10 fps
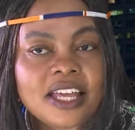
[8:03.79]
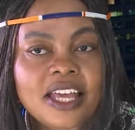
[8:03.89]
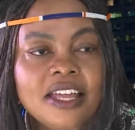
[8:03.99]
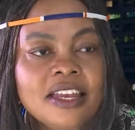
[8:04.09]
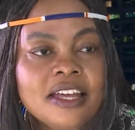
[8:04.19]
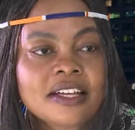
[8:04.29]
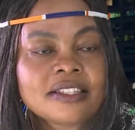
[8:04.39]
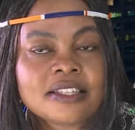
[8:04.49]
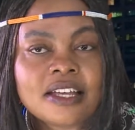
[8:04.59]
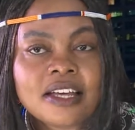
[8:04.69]

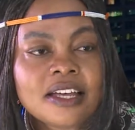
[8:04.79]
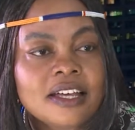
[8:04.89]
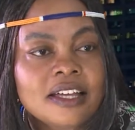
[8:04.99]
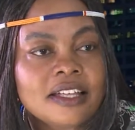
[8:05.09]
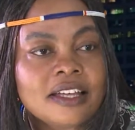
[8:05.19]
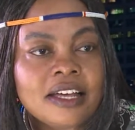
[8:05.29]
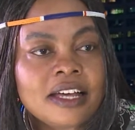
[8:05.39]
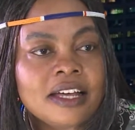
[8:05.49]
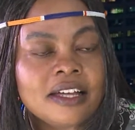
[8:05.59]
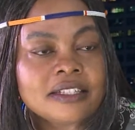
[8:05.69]
headaches.
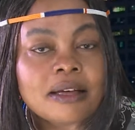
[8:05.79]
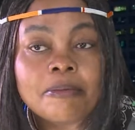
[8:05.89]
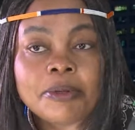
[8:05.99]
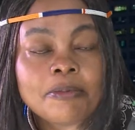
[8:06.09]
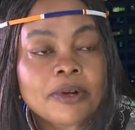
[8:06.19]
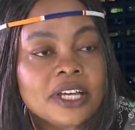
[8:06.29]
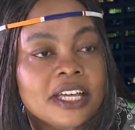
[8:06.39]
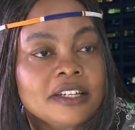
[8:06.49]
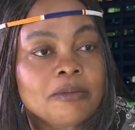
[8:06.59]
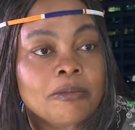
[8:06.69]
Some people get